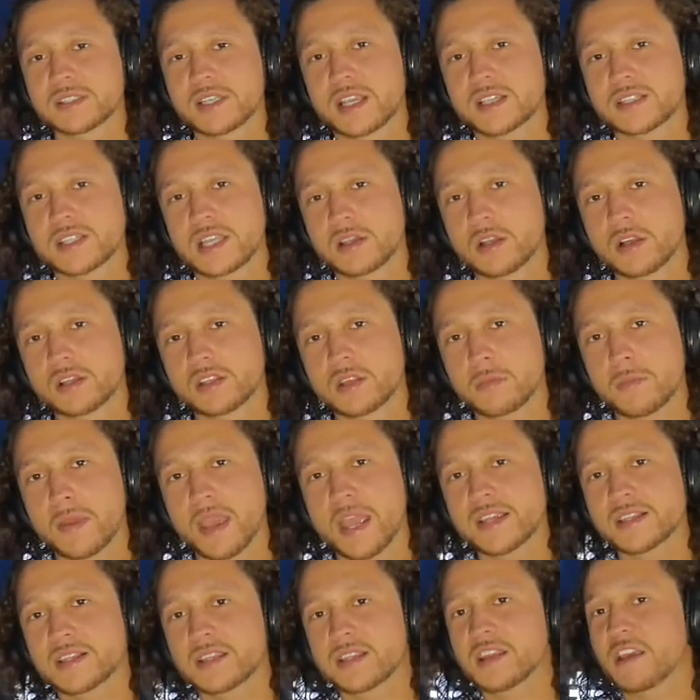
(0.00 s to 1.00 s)
They looked
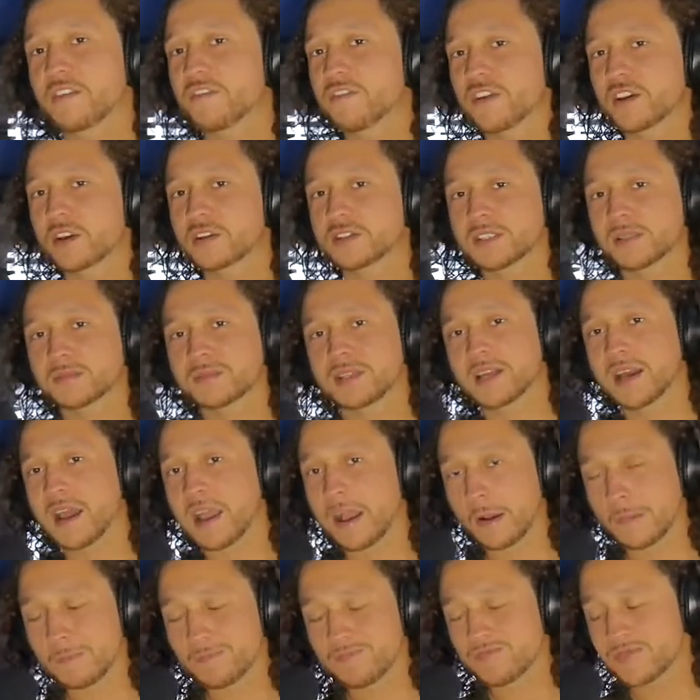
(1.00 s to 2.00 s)
amazing. They figured something
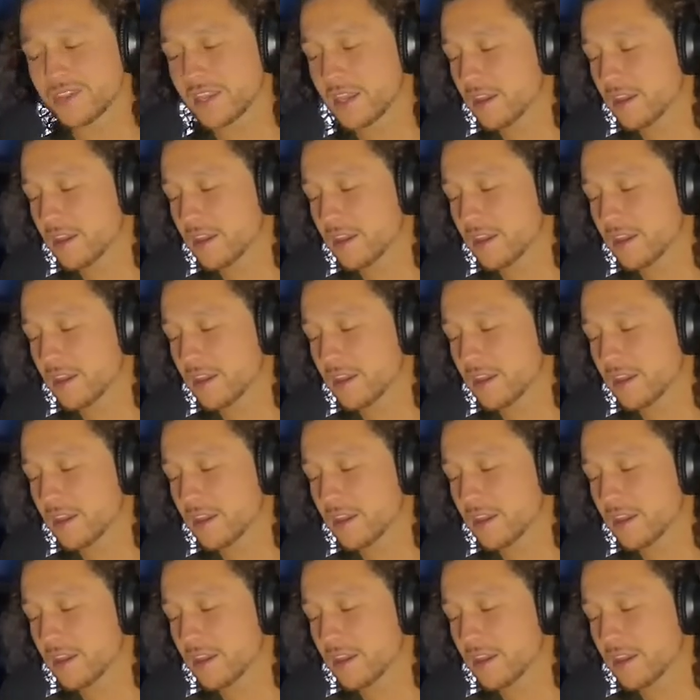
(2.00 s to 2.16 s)
out.